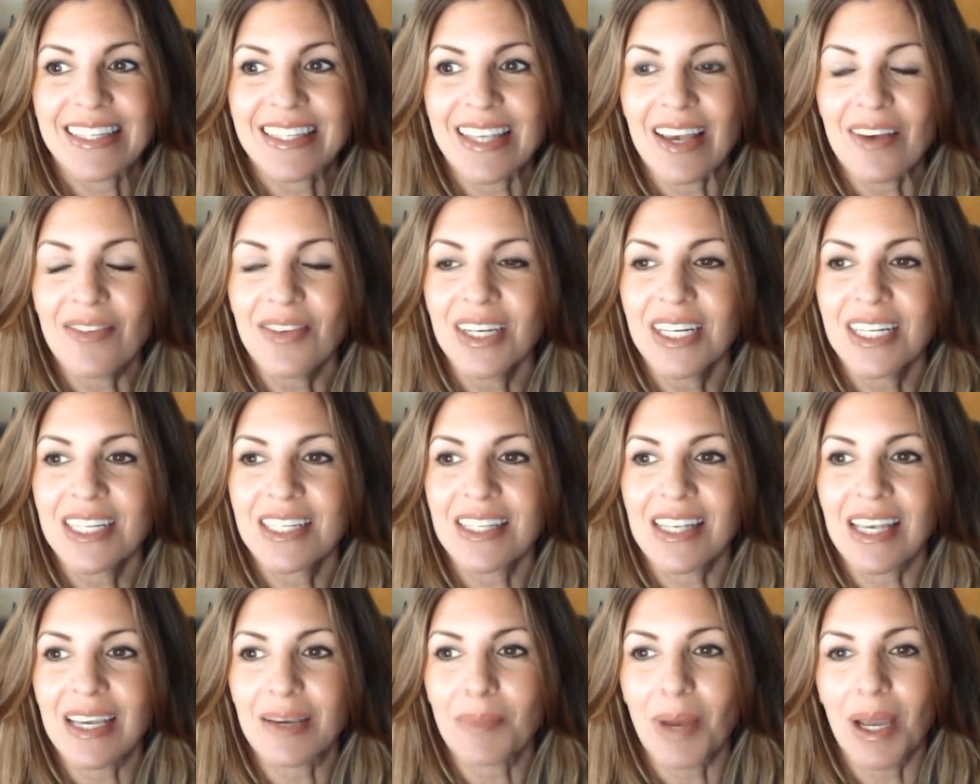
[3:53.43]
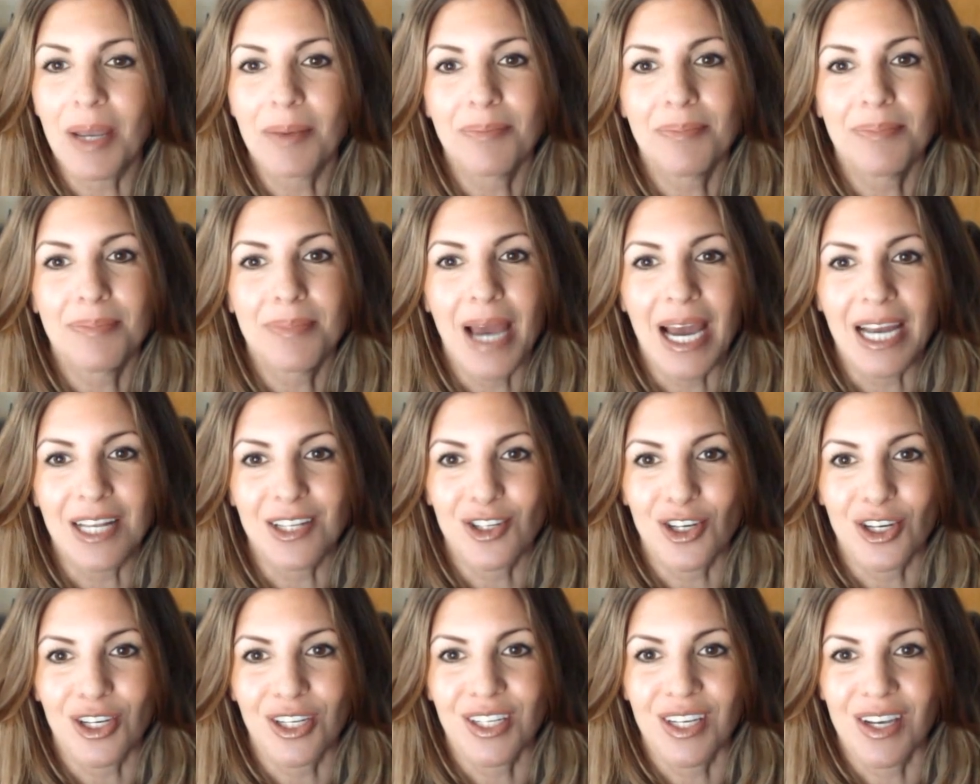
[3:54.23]
Seven is like my
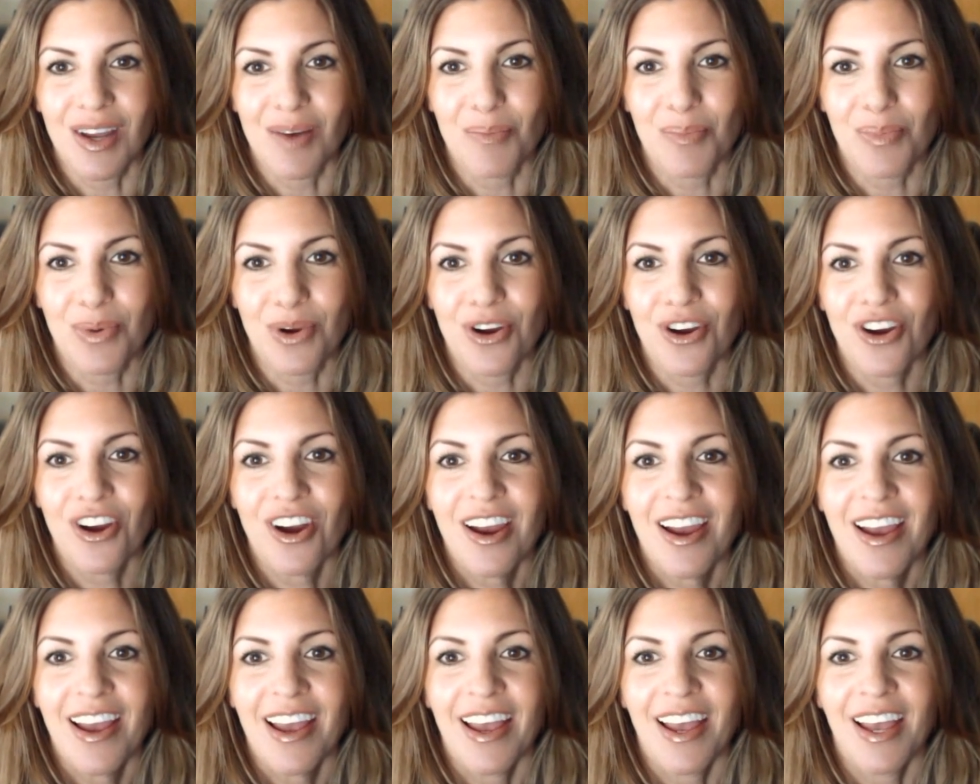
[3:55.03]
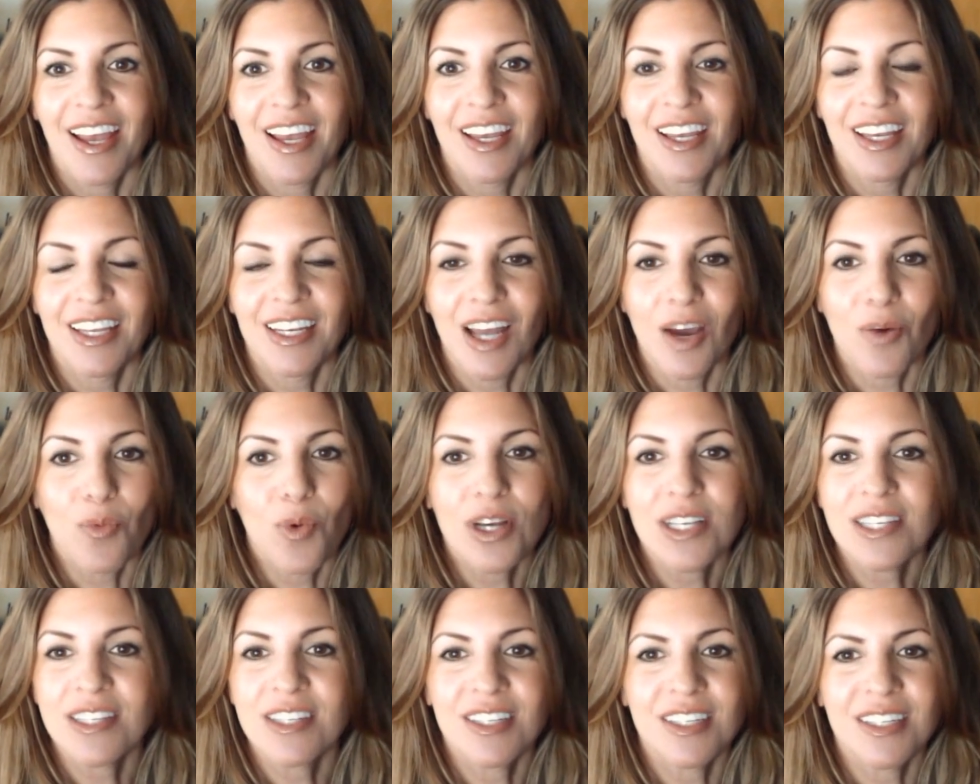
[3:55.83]
magic number, and I
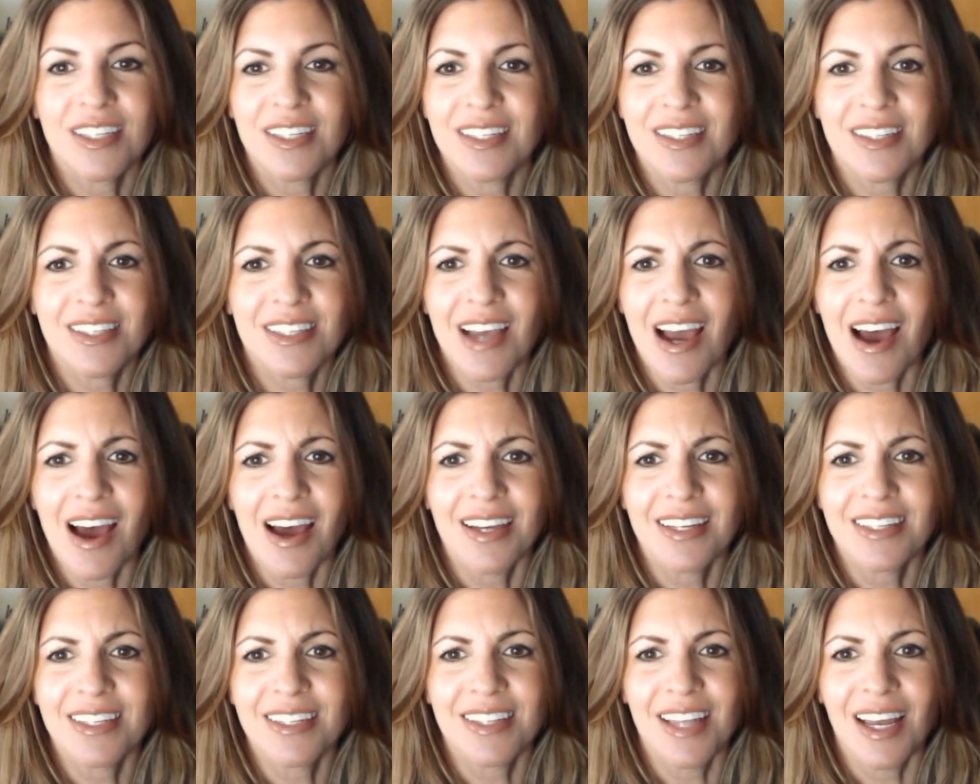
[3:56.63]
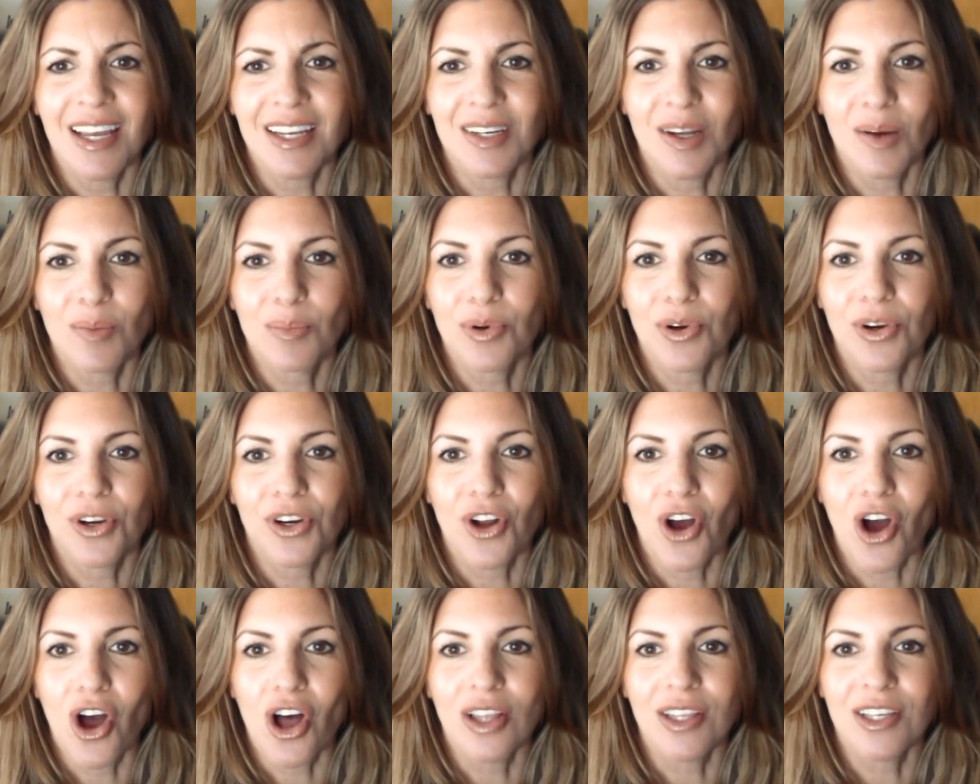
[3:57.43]
wasn't tied to that number
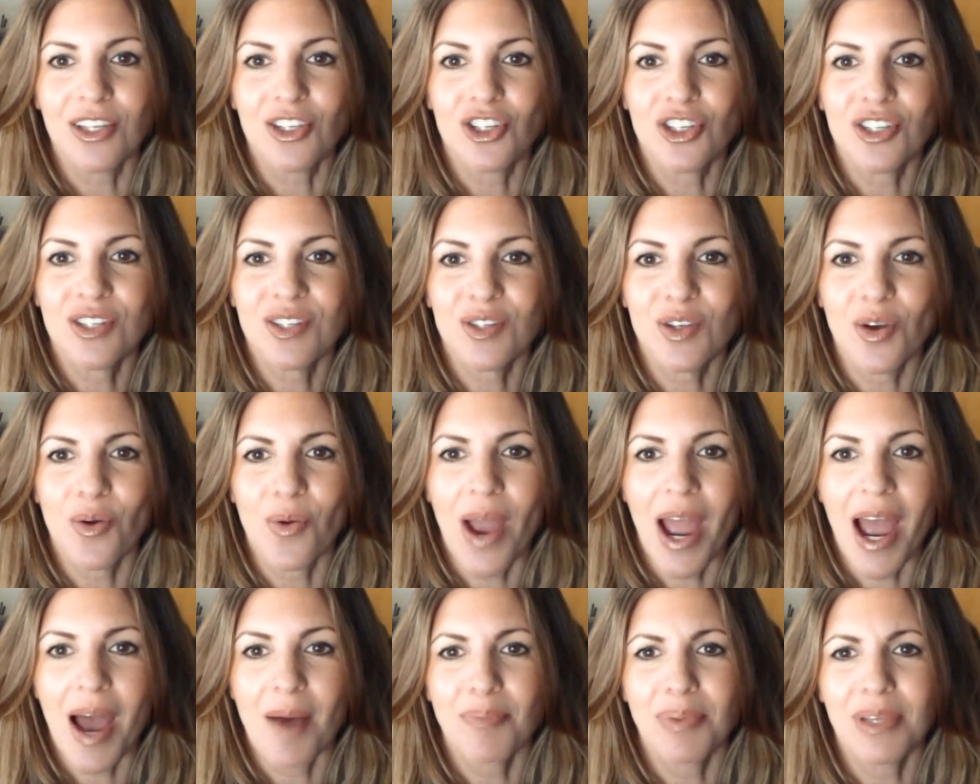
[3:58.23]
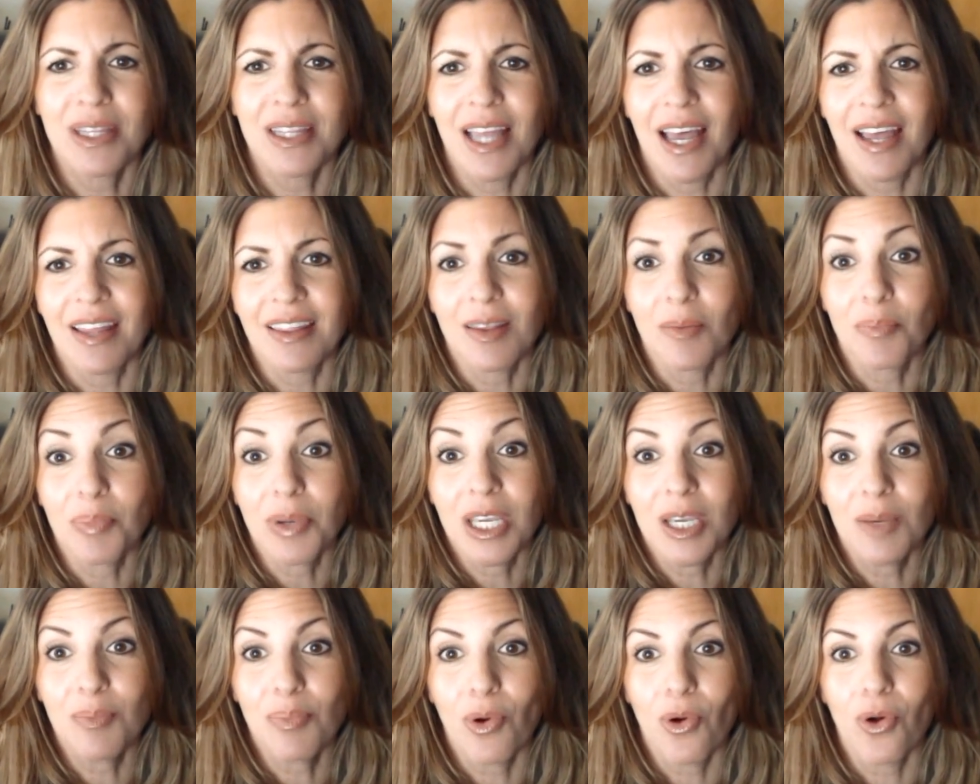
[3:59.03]
at all. It just so happened that the
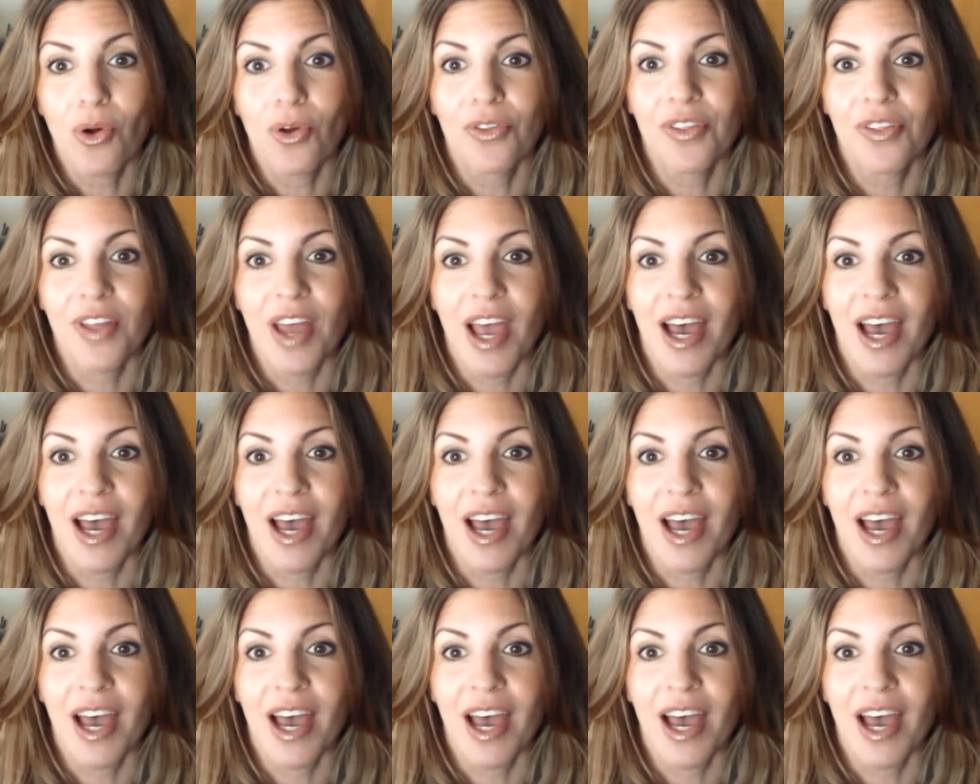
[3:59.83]
people